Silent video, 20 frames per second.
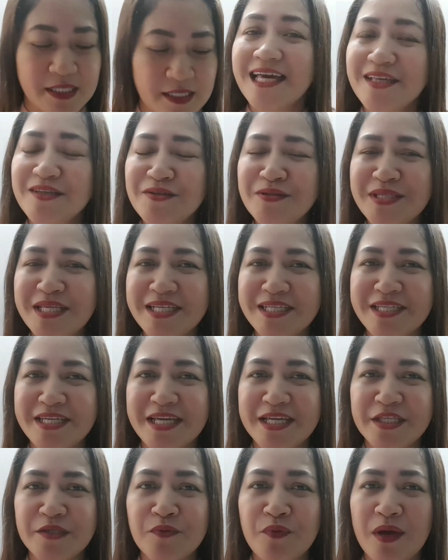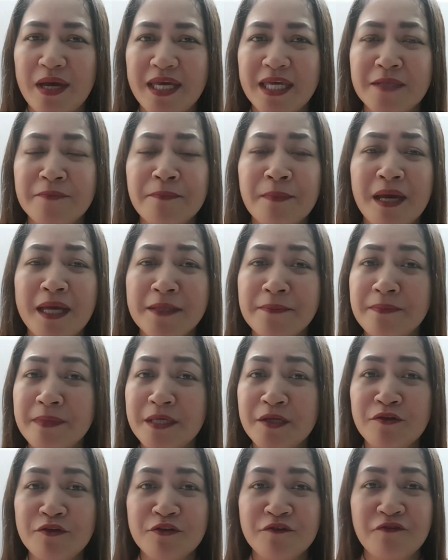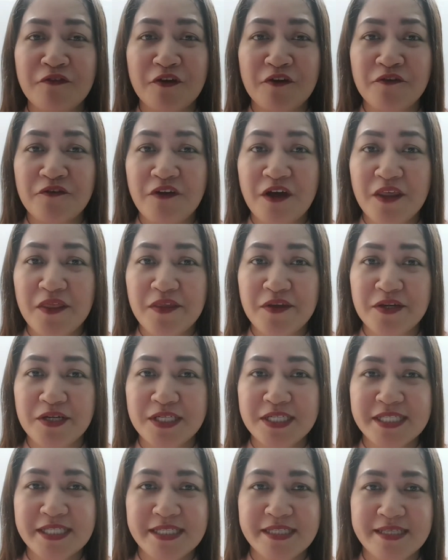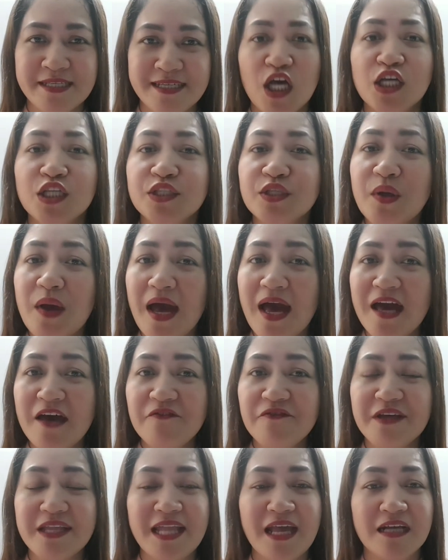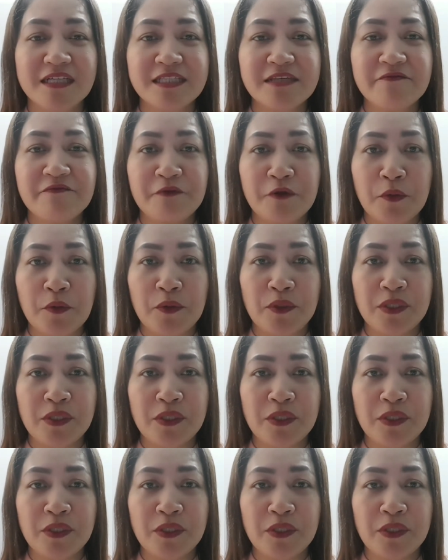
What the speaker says: Can you suggest why it might be good for fathers to have an active role